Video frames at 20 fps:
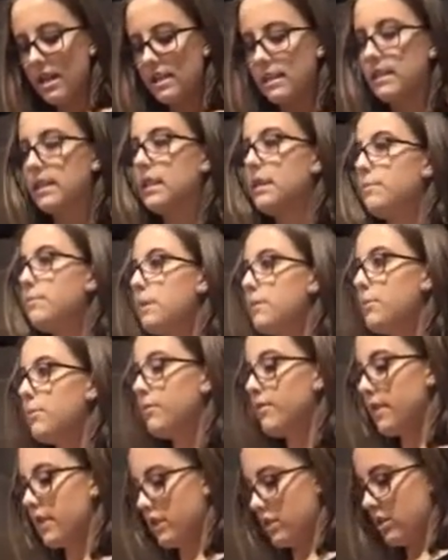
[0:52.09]
Sleep
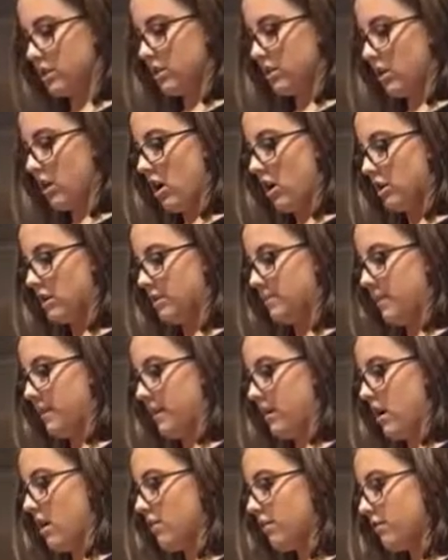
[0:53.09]
deprivation caused
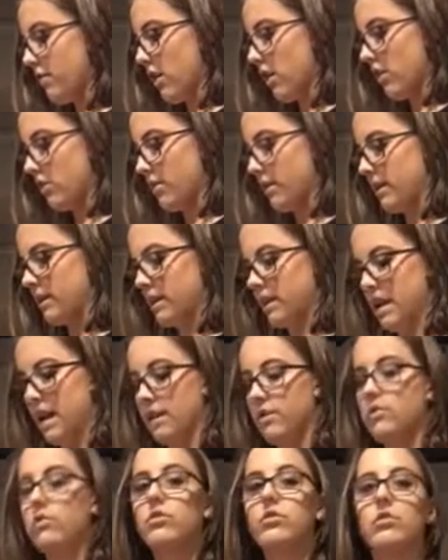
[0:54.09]
by not following the
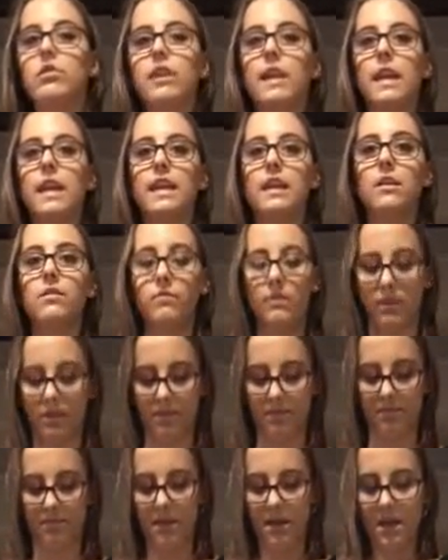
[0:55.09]
natural circadian
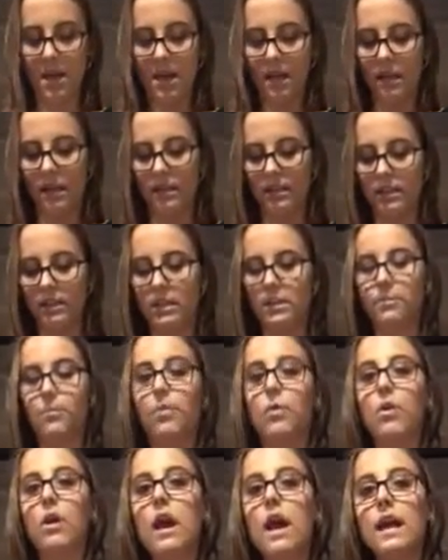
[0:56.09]
rhythm can lead to
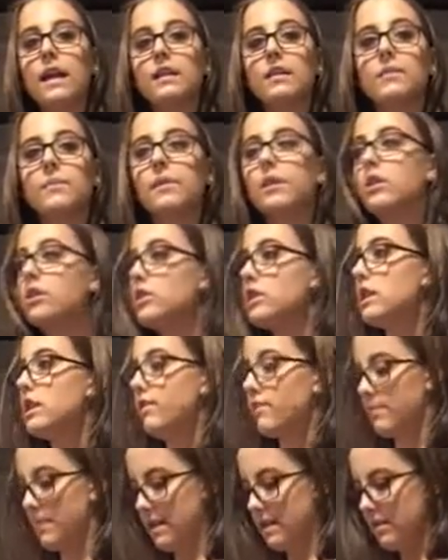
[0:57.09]
poor academic
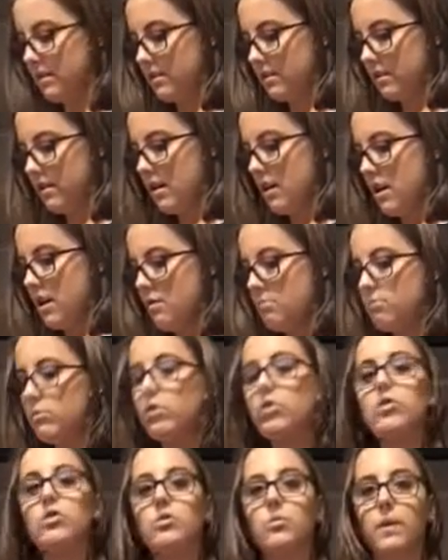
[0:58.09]
achievement,
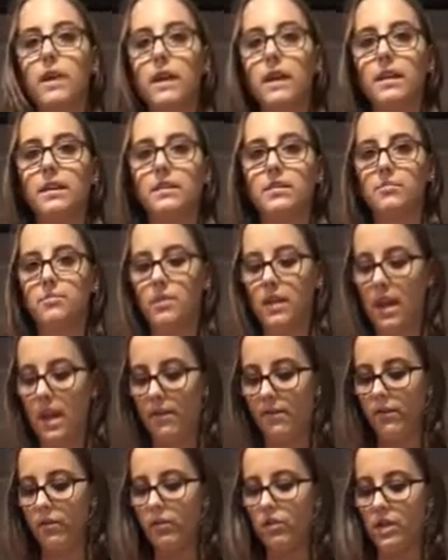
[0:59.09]
mood swings,
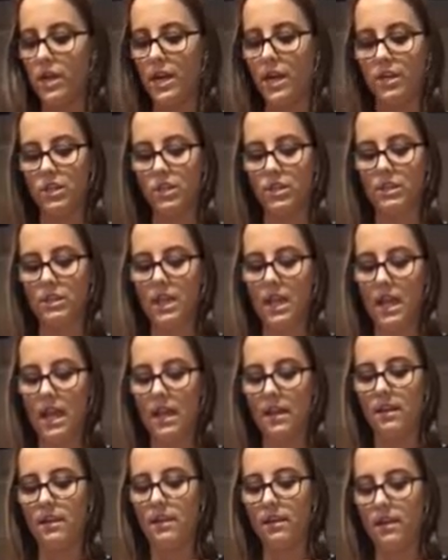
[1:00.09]
behavioral changes,
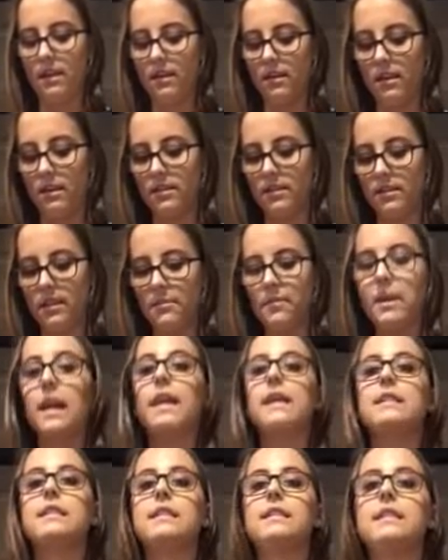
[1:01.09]
and in some
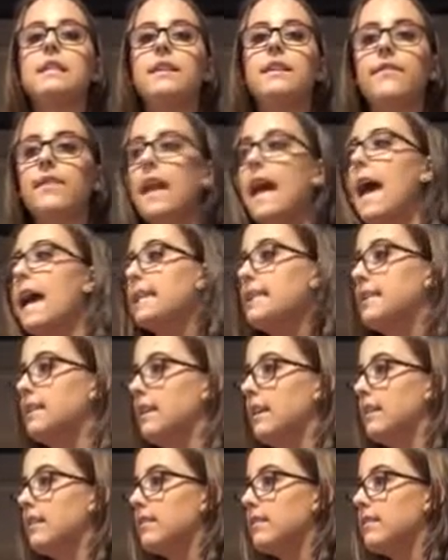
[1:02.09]
cases even
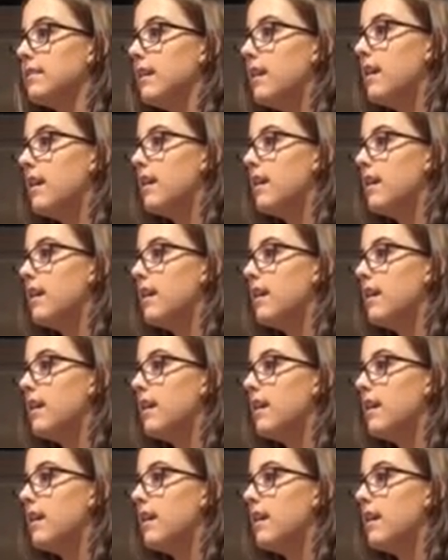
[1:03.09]
accidents.